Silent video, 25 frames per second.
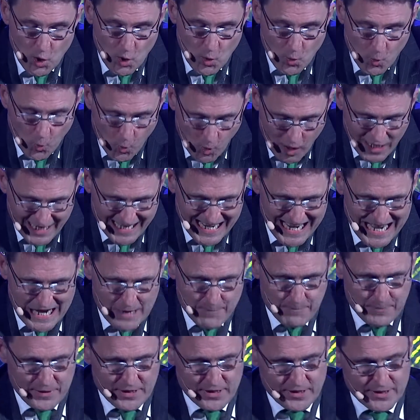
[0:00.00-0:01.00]
What
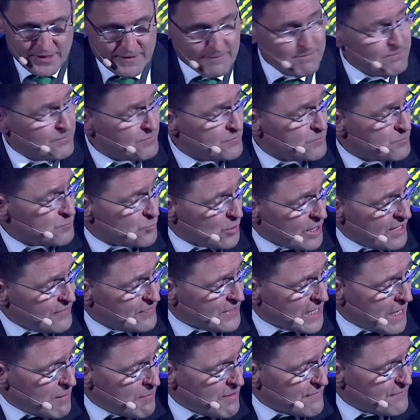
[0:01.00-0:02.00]
happened? Brave
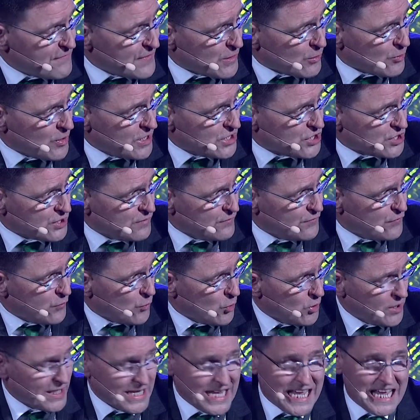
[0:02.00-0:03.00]
Combat Federation
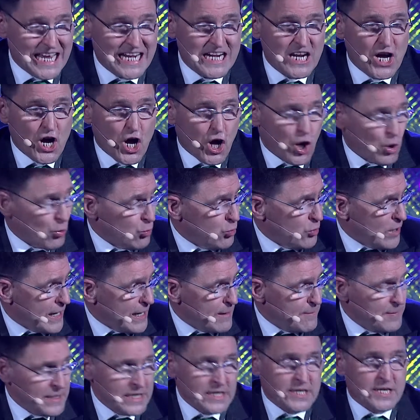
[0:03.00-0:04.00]
48,
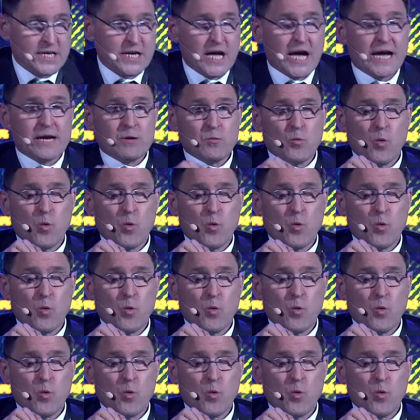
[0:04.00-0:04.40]
Arabian Night.